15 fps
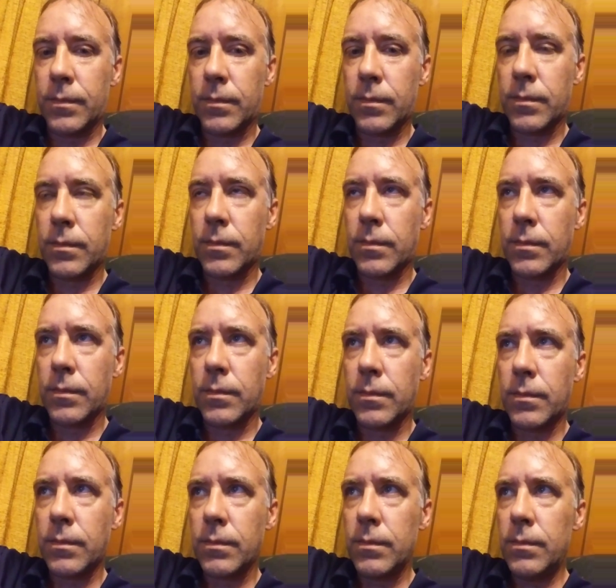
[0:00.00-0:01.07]

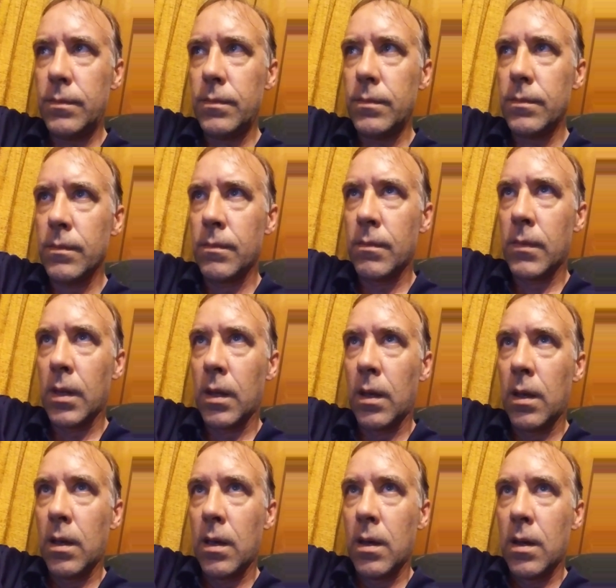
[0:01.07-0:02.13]

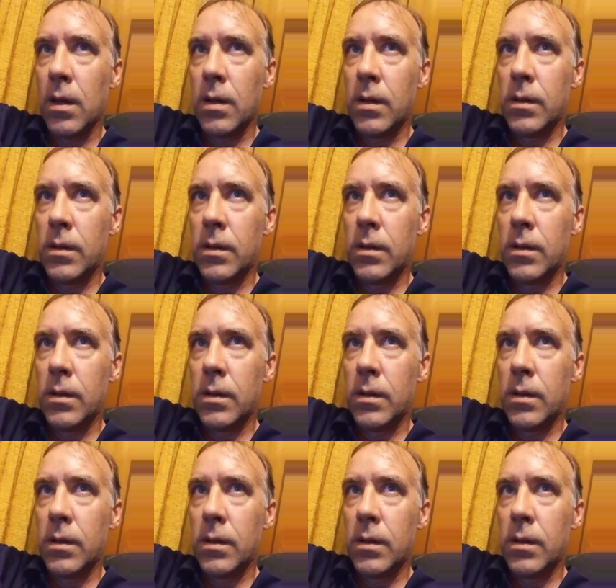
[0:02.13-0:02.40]
[no speech]